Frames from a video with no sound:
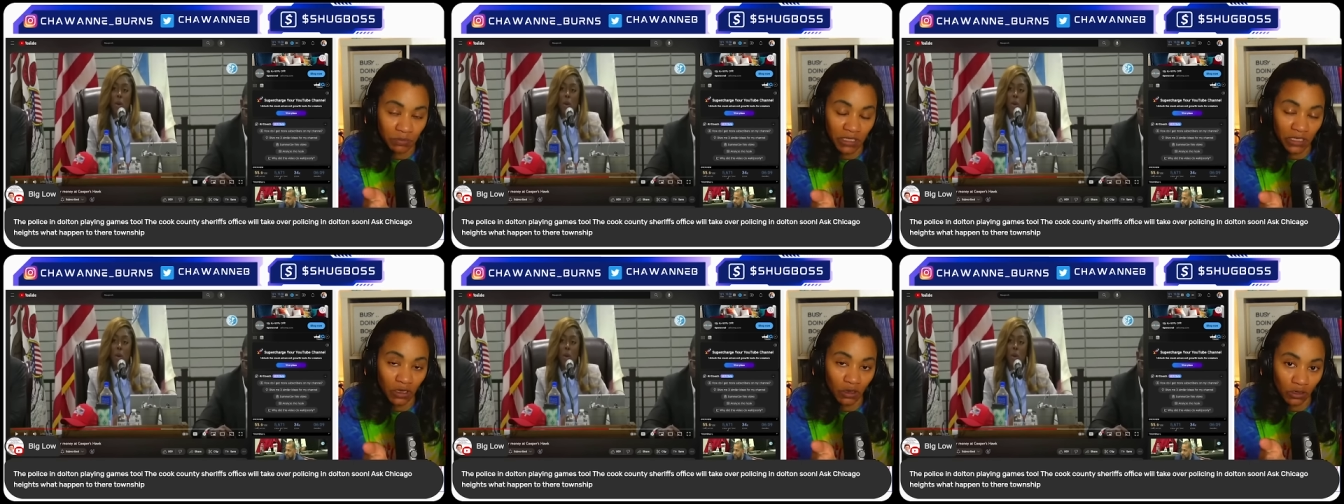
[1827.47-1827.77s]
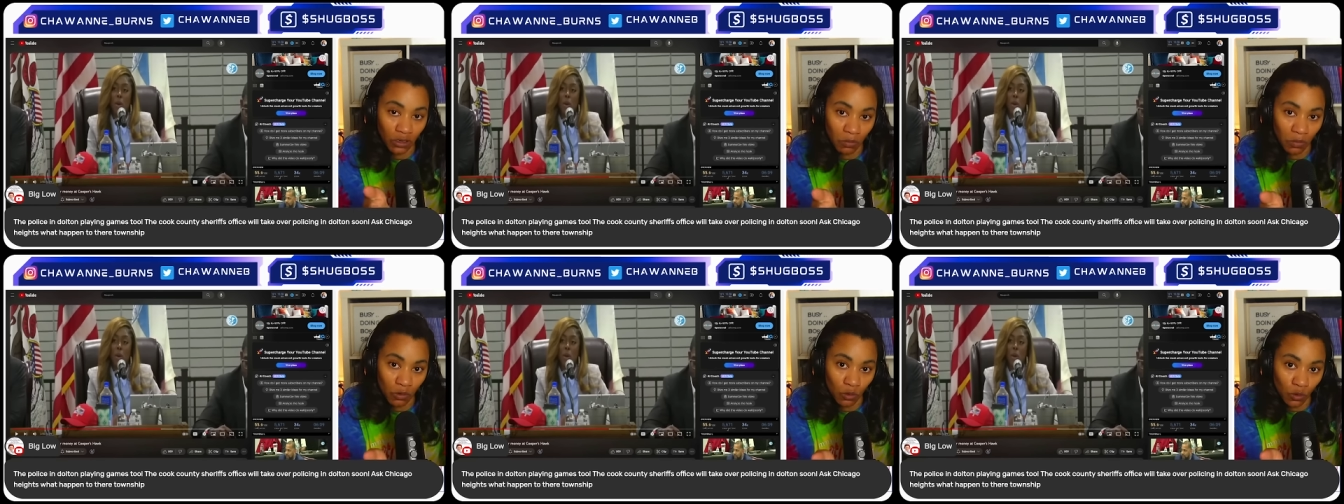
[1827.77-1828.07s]
been
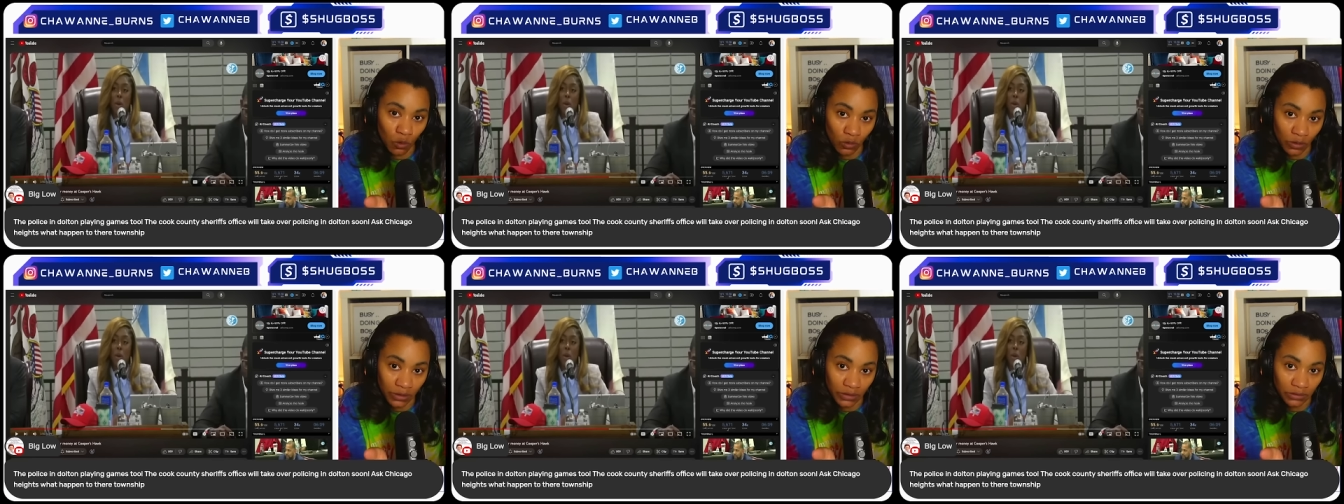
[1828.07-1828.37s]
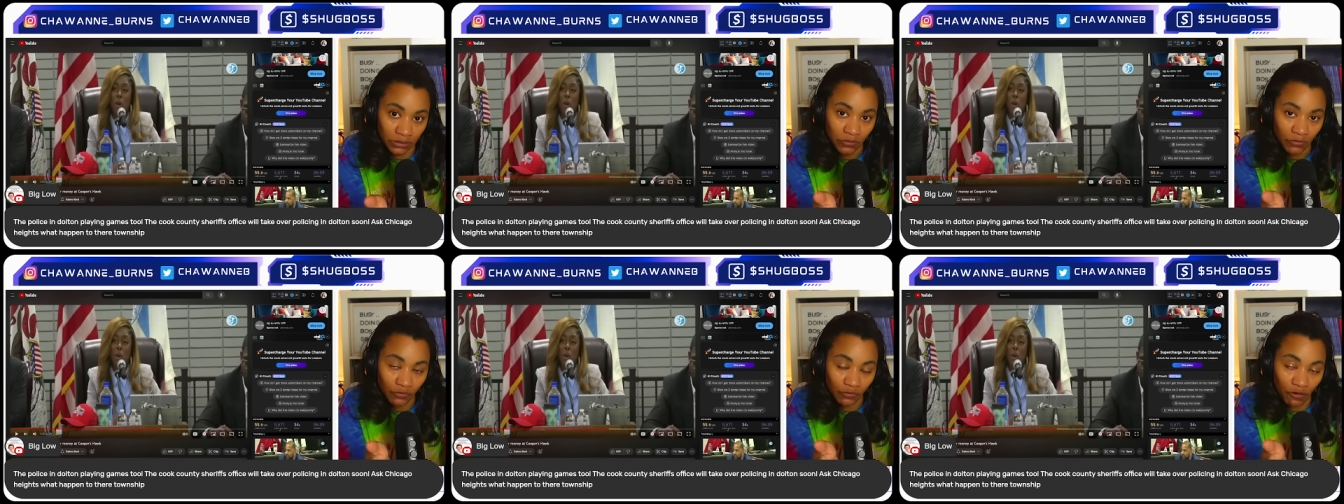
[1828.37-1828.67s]
on the
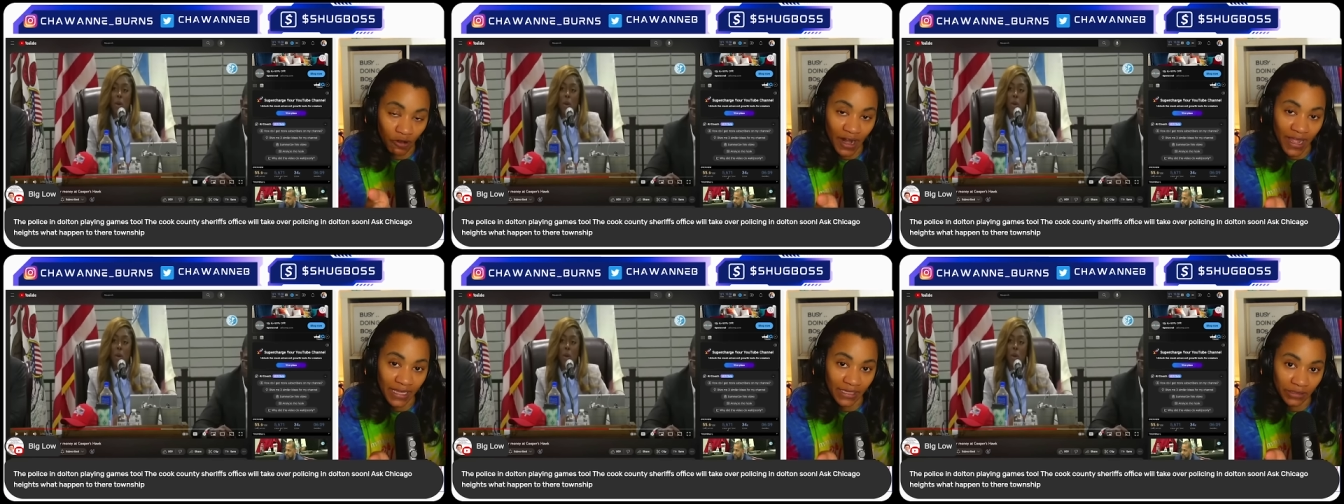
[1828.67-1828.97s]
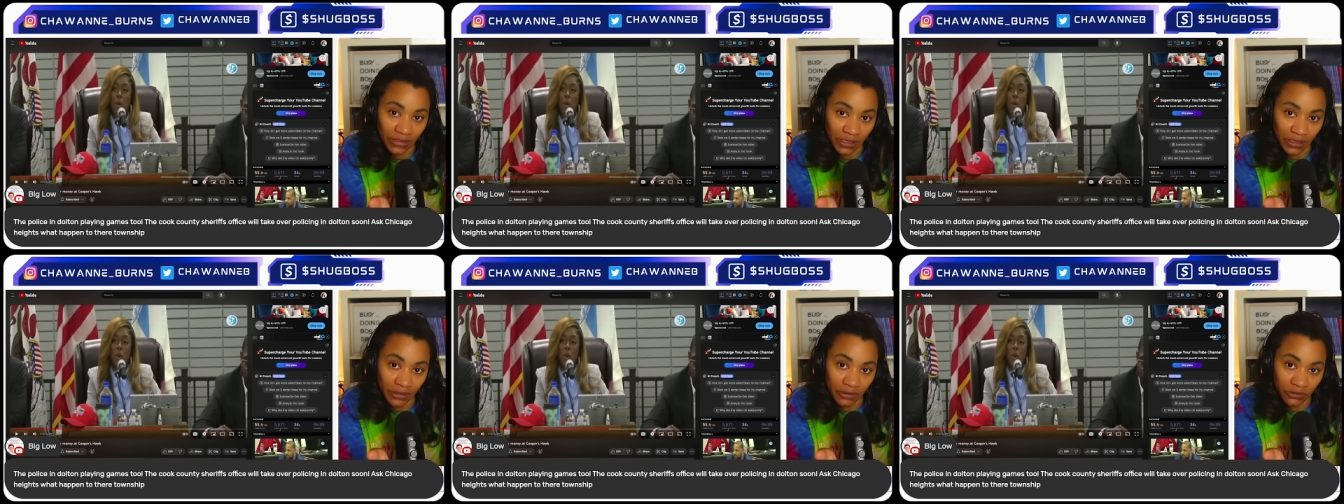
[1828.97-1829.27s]
board for
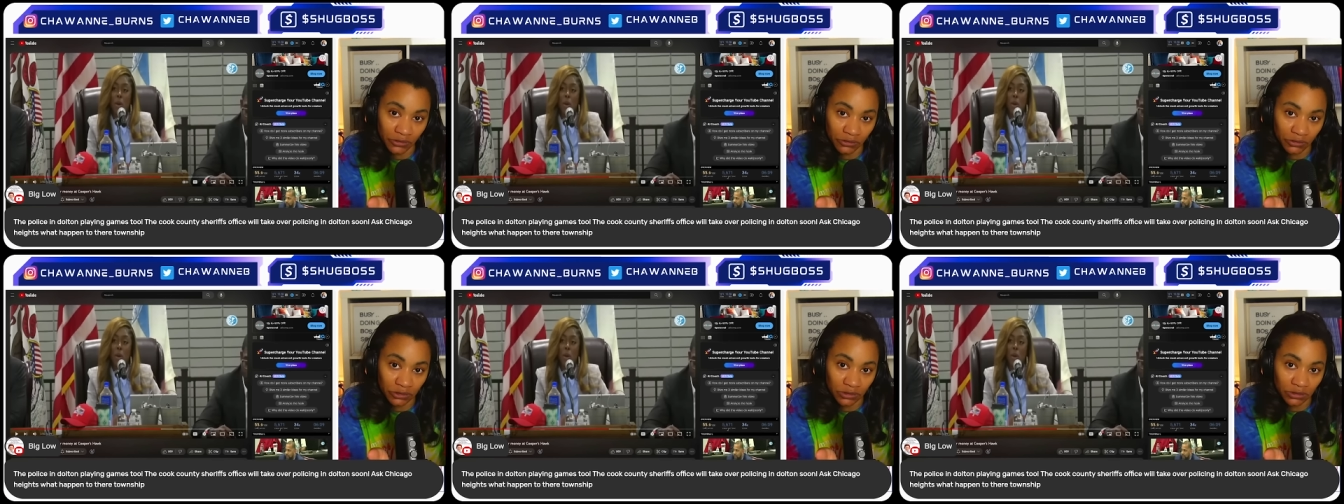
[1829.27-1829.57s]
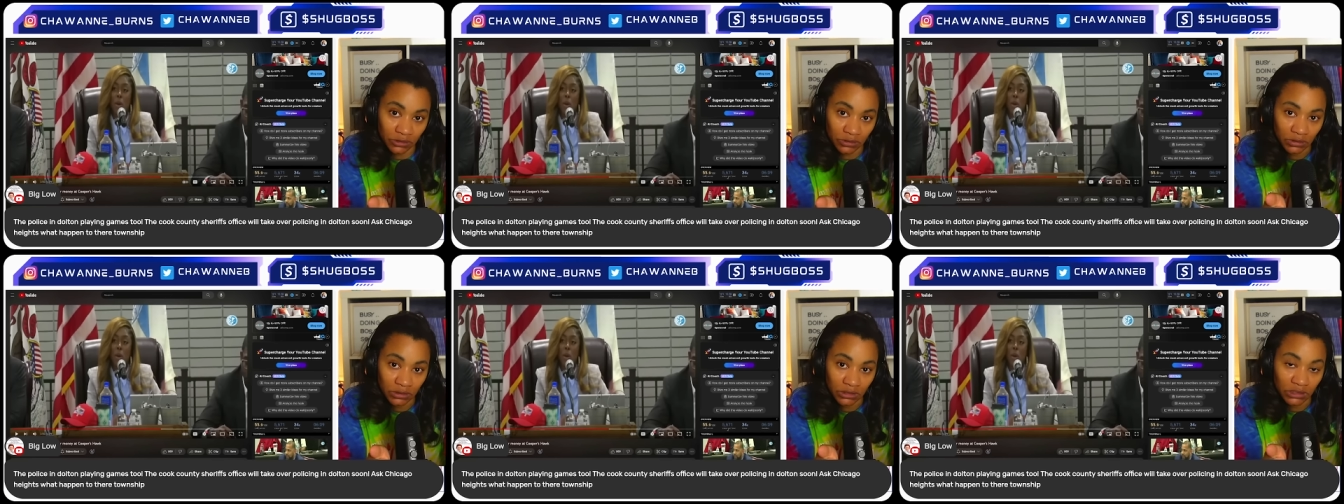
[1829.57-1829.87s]
8
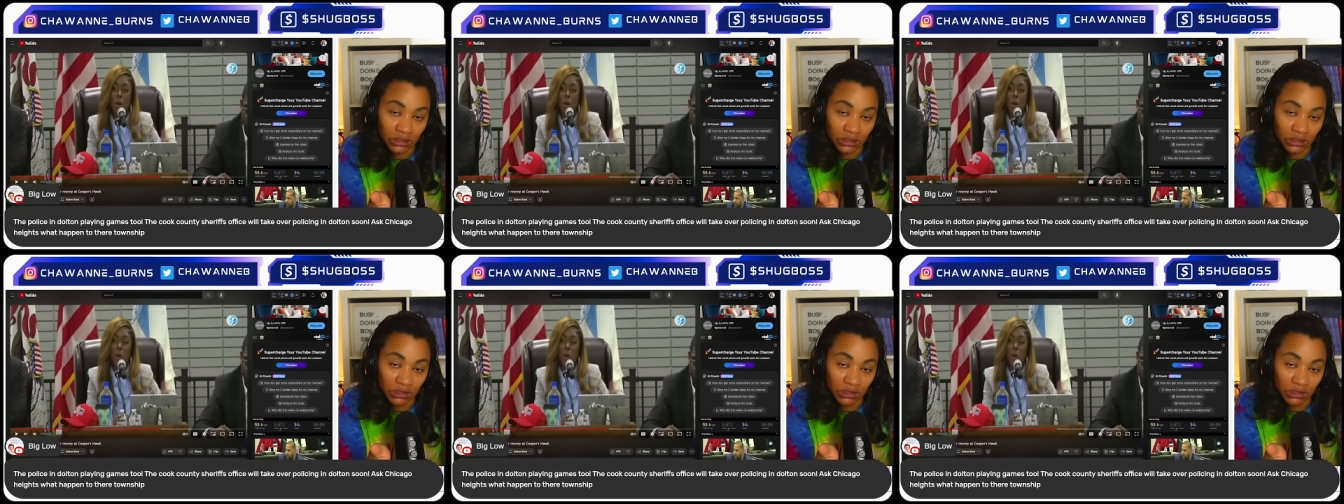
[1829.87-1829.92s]
years.